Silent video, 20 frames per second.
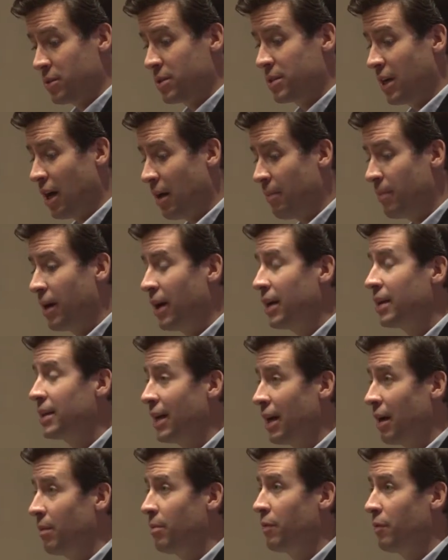Stop buying
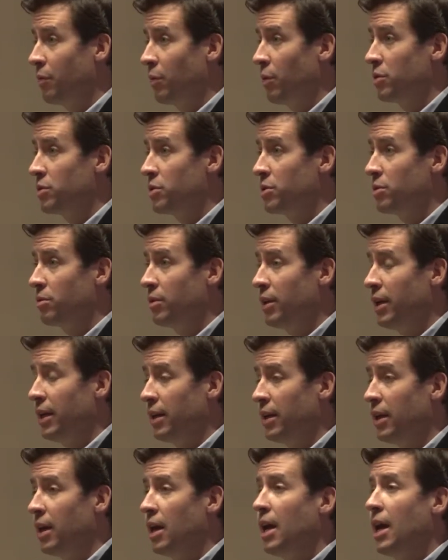now before it's too
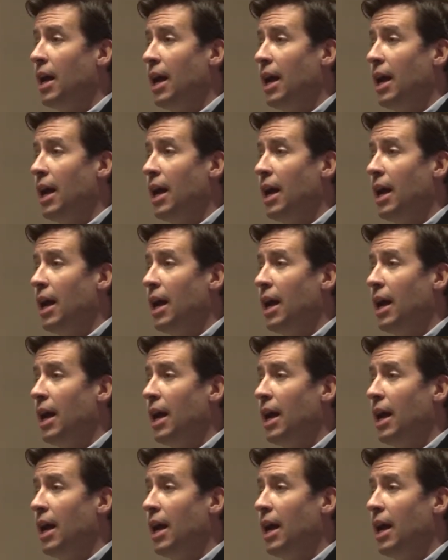late.